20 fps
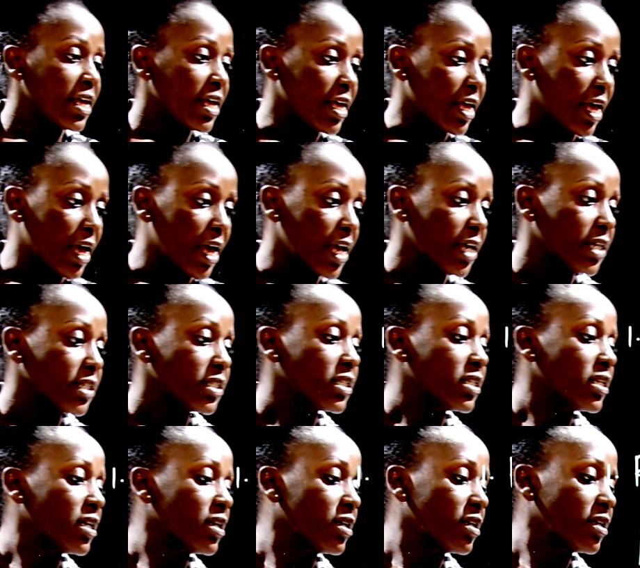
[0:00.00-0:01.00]
8
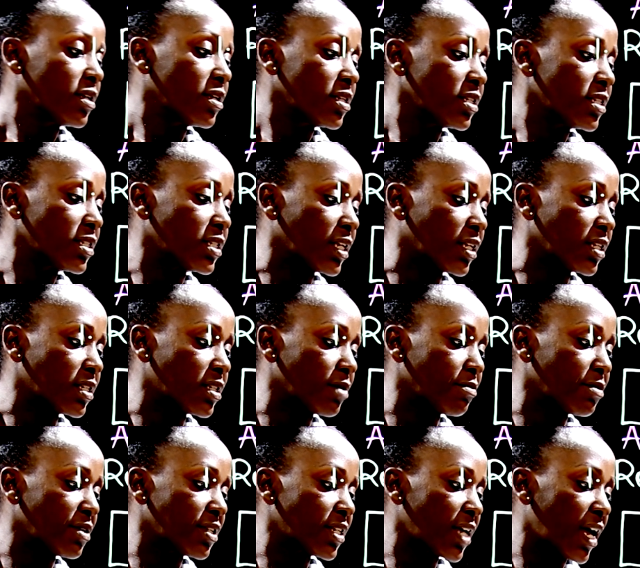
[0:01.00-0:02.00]

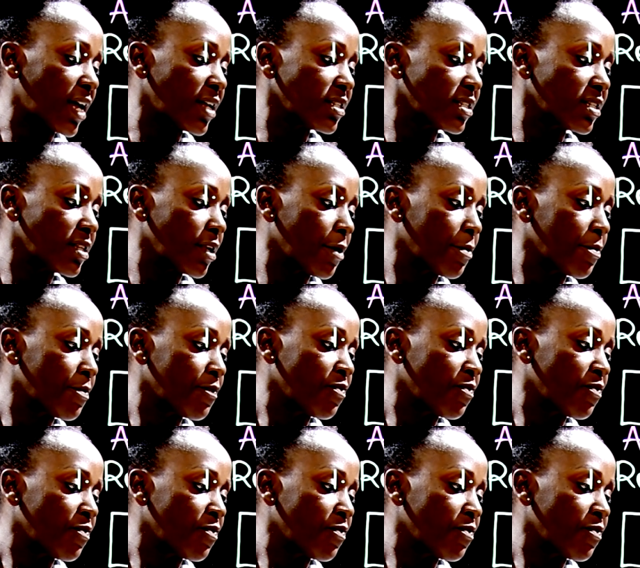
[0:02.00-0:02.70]
centimeters